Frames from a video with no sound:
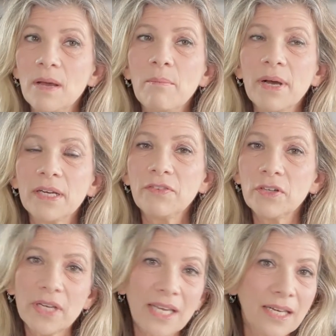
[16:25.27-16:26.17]
But if
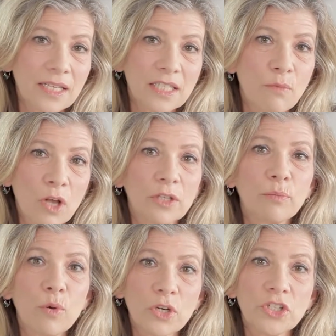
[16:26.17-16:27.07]
you're eating smaller
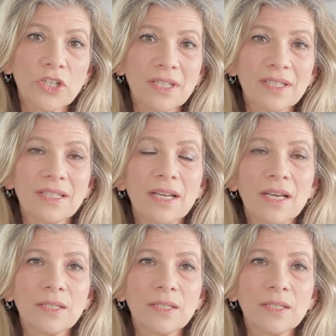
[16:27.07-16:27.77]
portions,